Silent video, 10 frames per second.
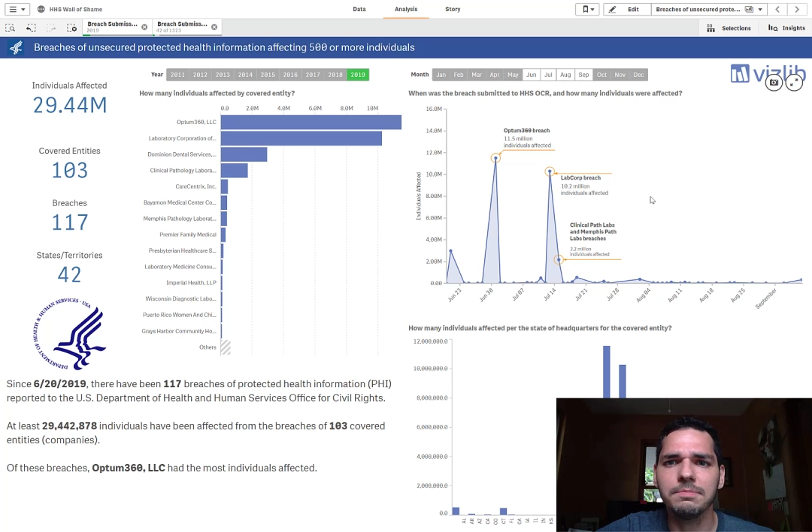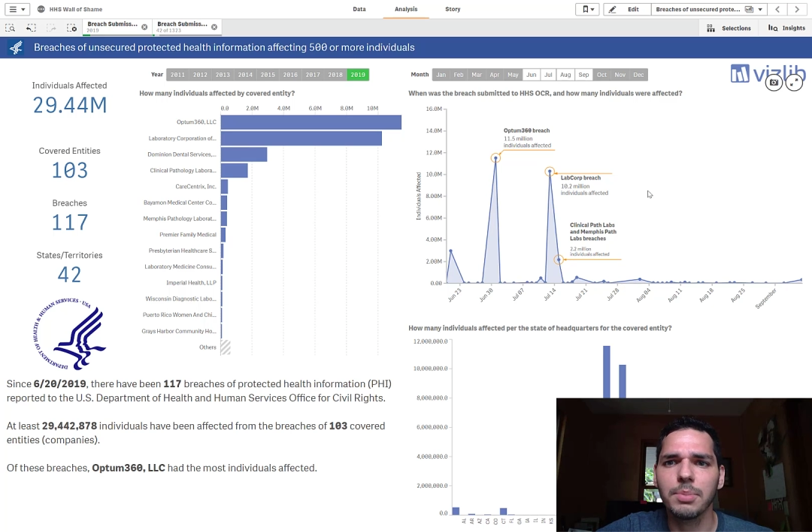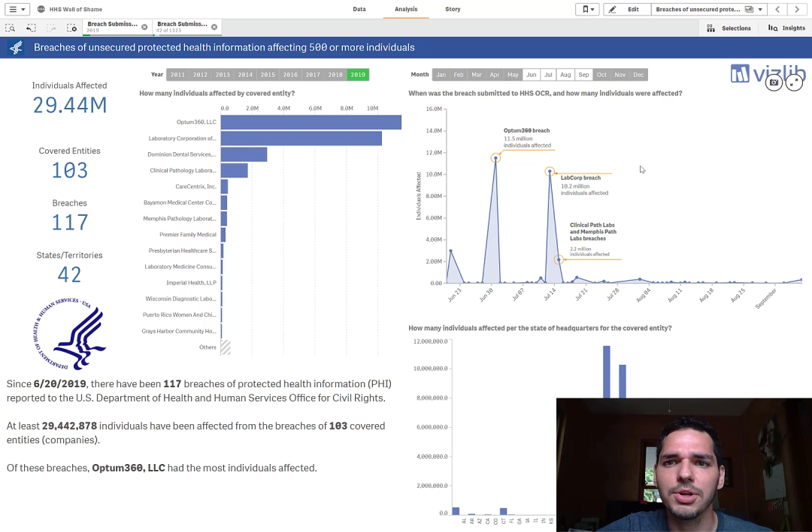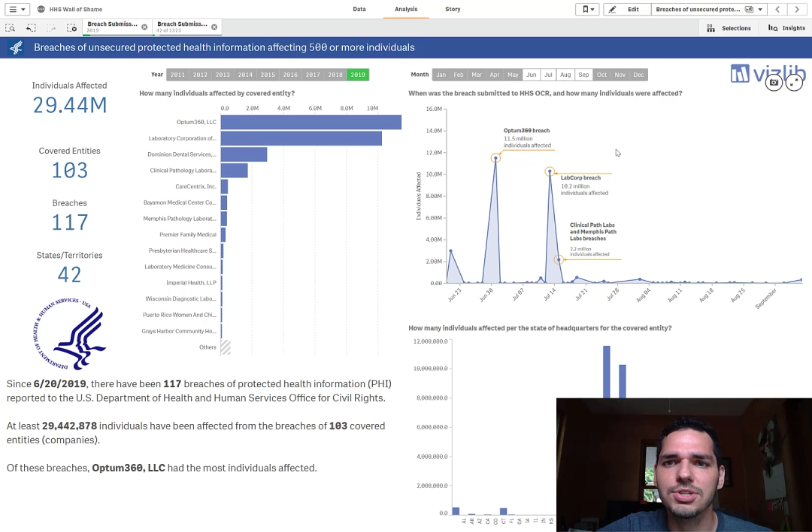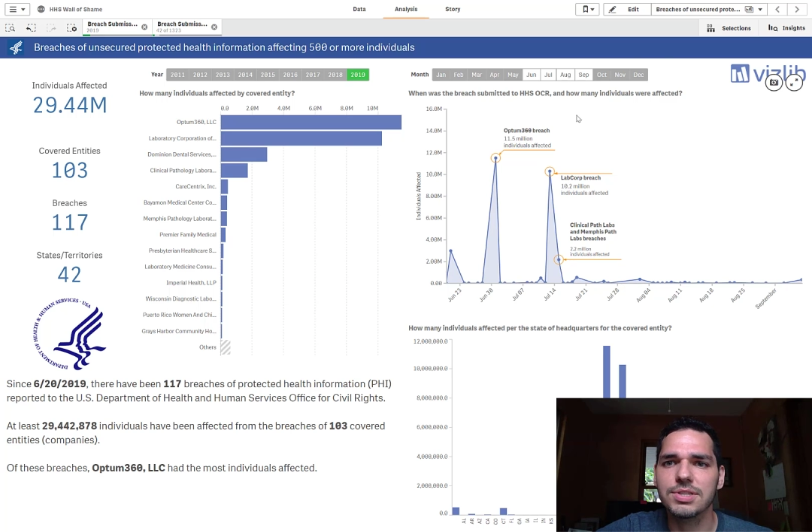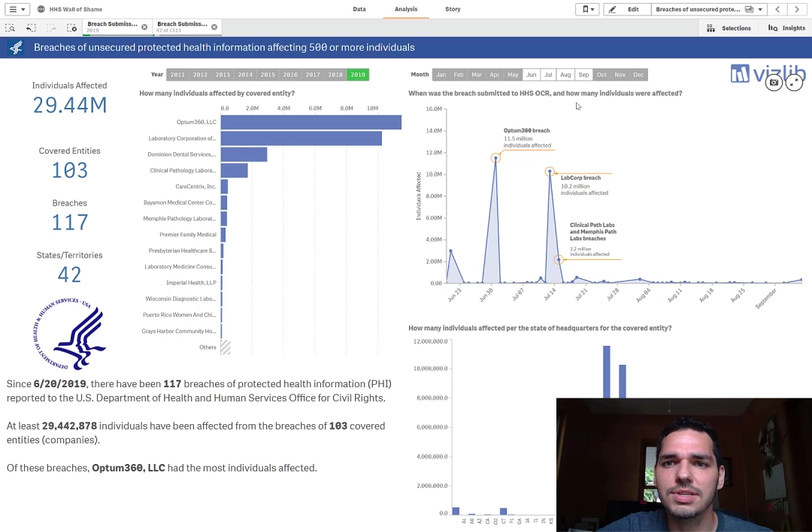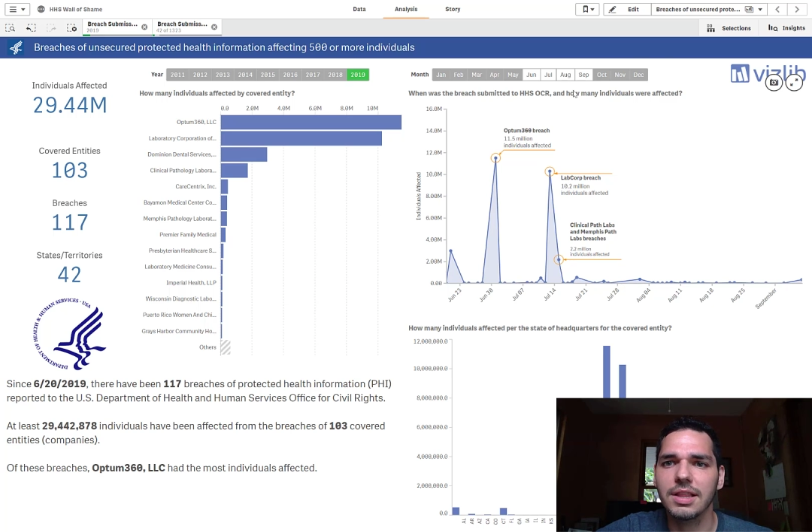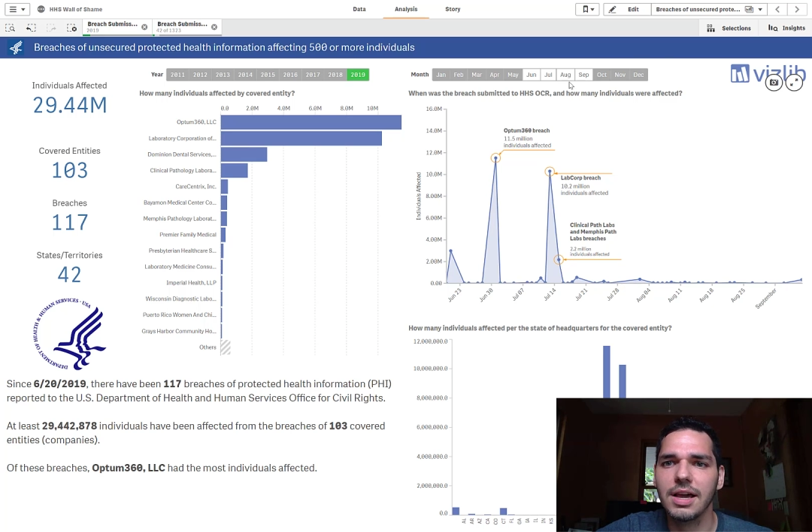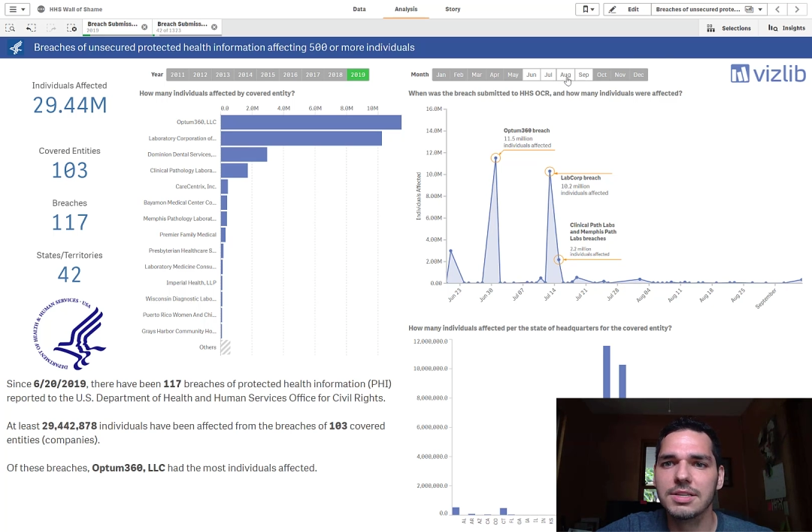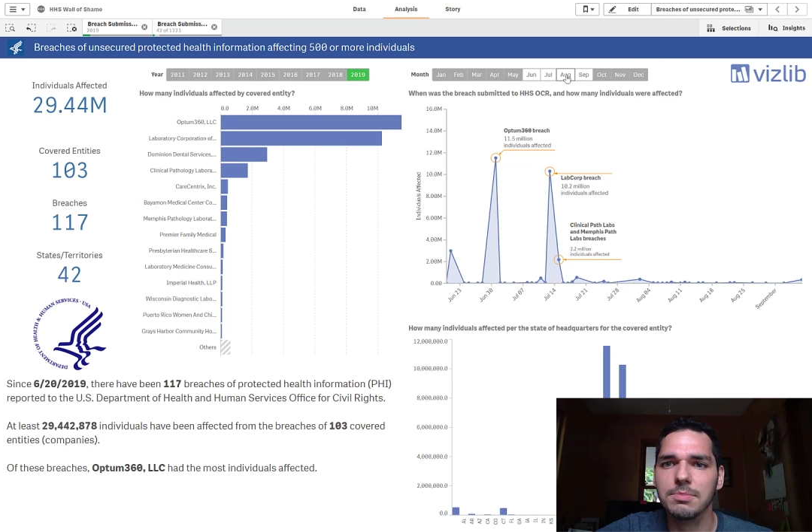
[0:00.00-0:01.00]
breaches in the
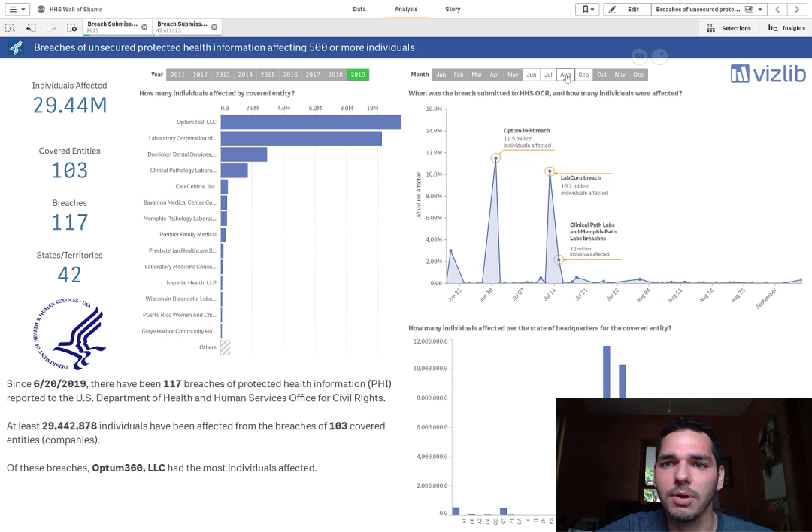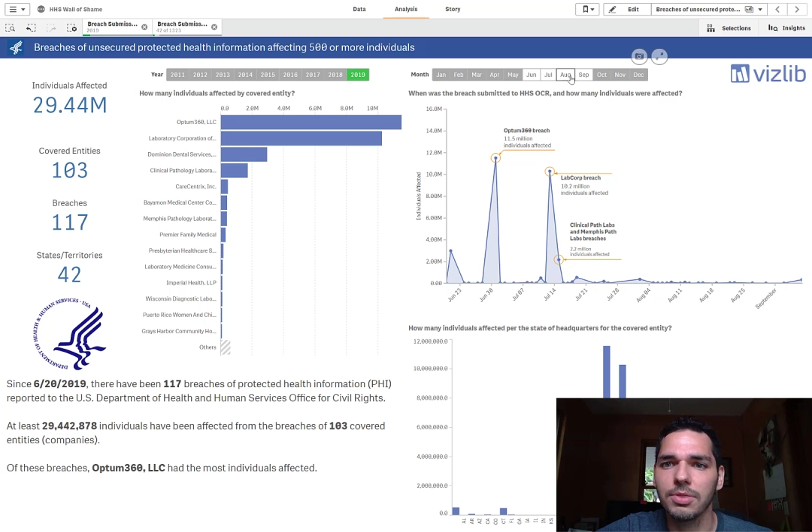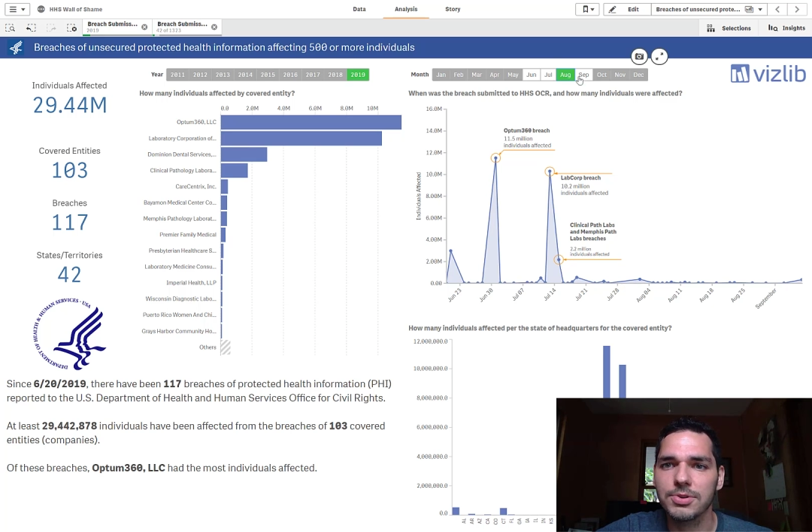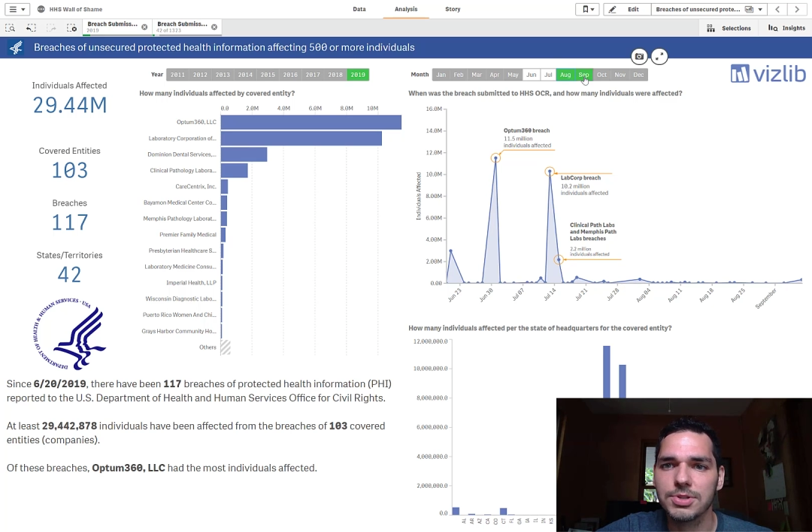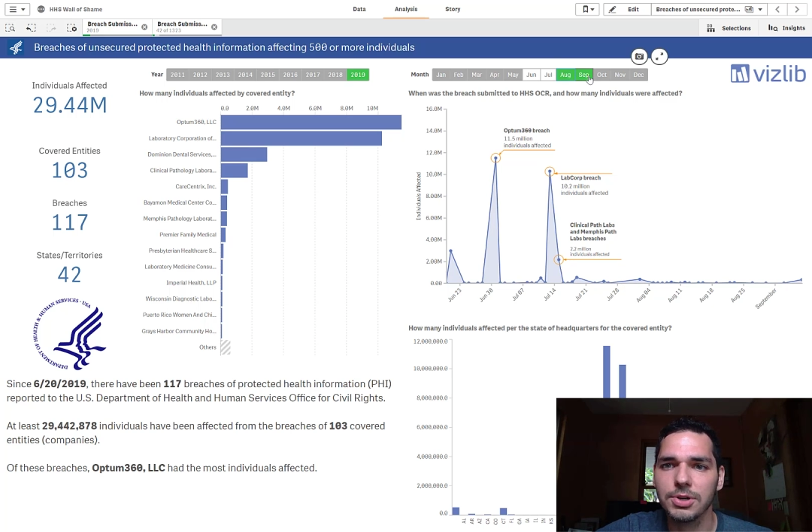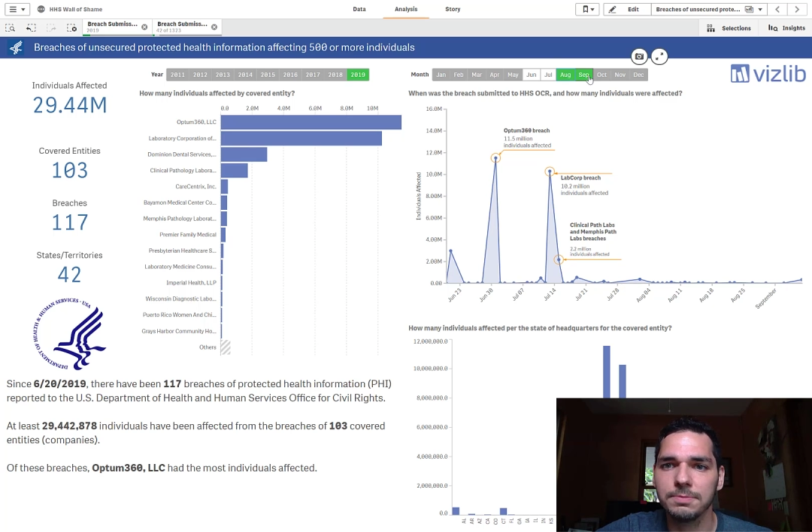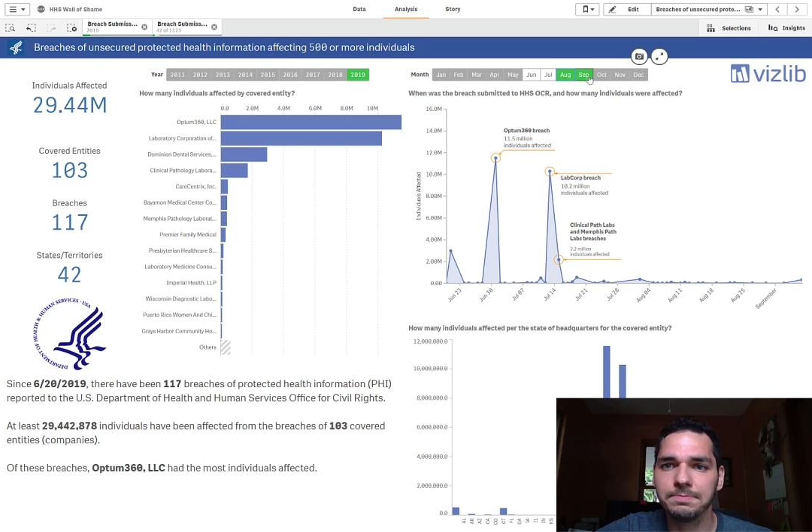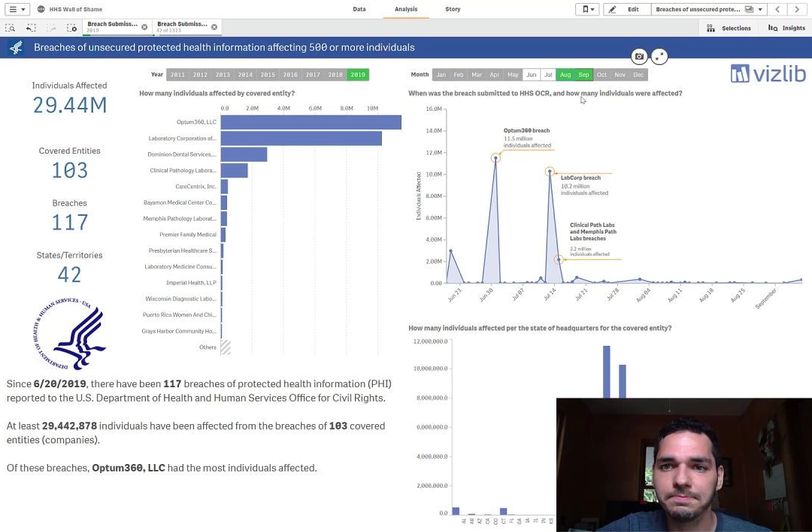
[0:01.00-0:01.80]
last month or so.